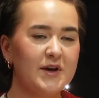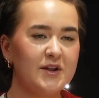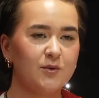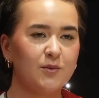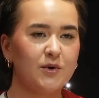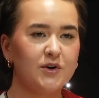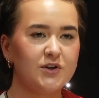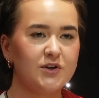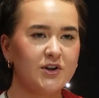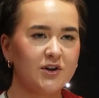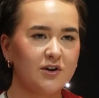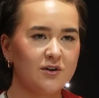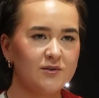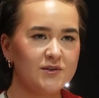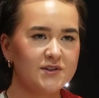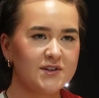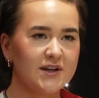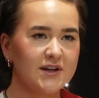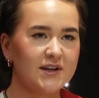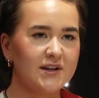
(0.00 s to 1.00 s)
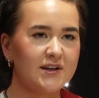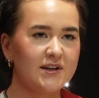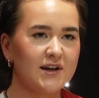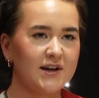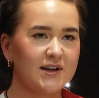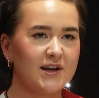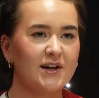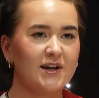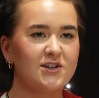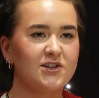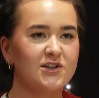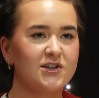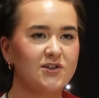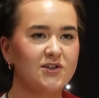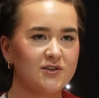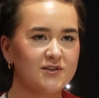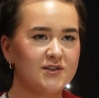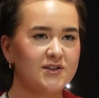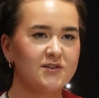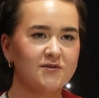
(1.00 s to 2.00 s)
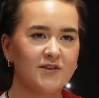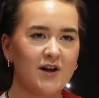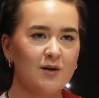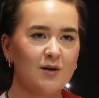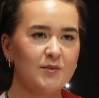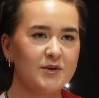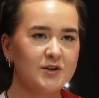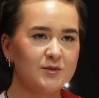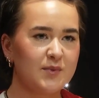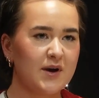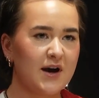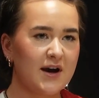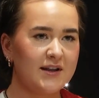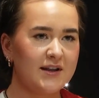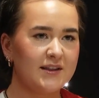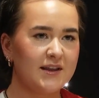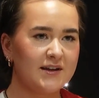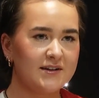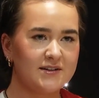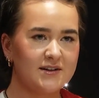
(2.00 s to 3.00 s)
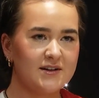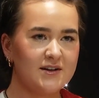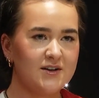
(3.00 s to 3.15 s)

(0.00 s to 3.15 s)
the one who goes in and actually does the development behind that.